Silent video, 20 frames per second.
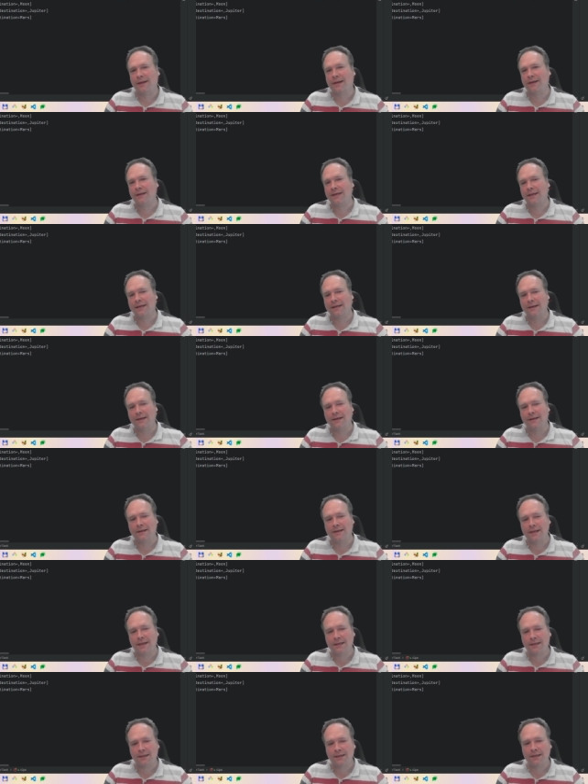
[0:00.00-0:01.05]
that is actually the
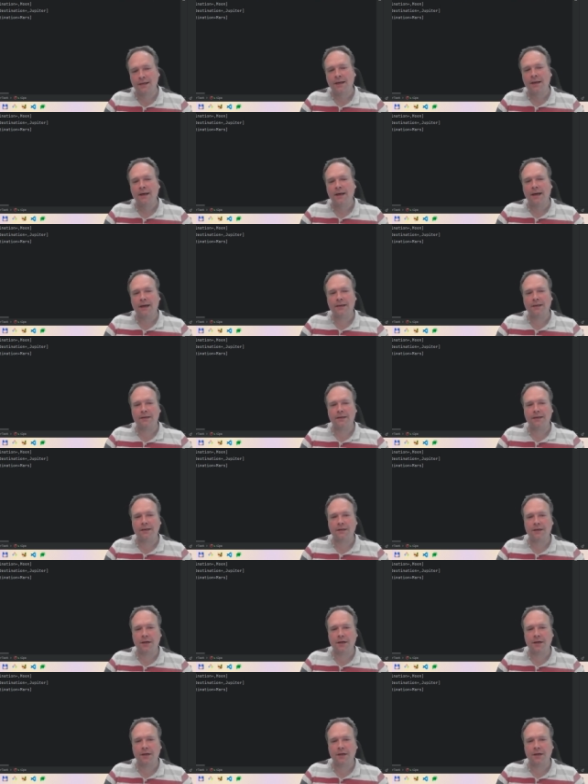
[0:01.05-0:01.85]
tests and the, the